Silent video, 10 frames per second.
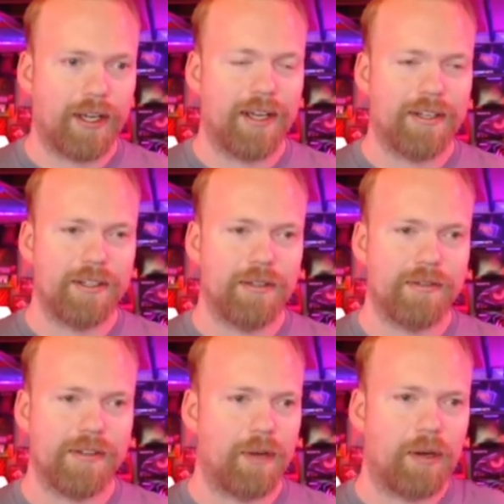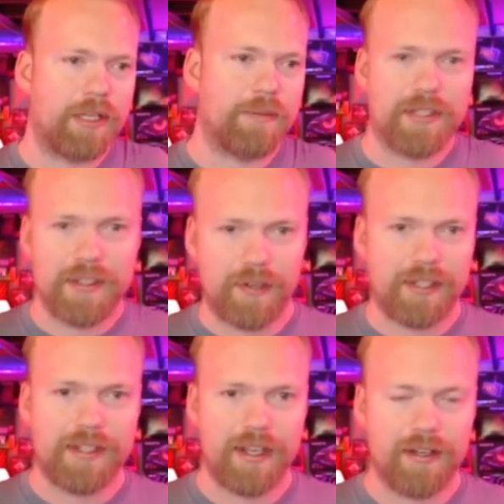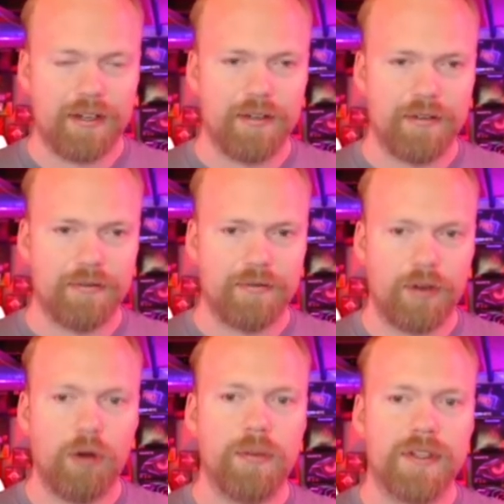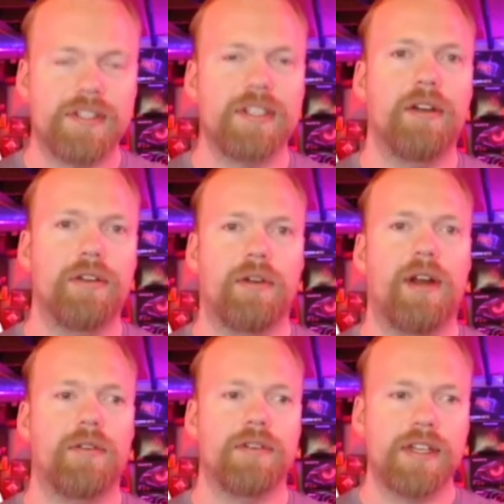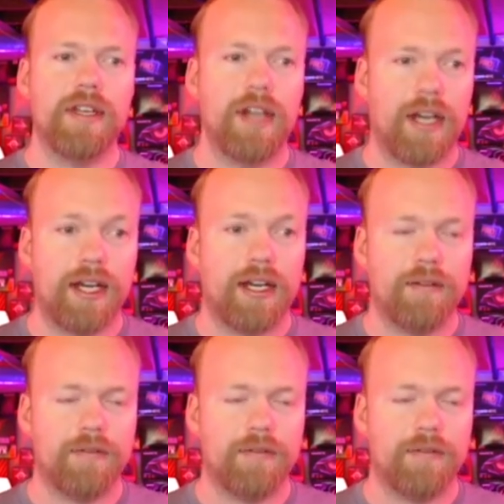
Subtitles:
I had to use a very specific set of OpenCL drivers in Hive,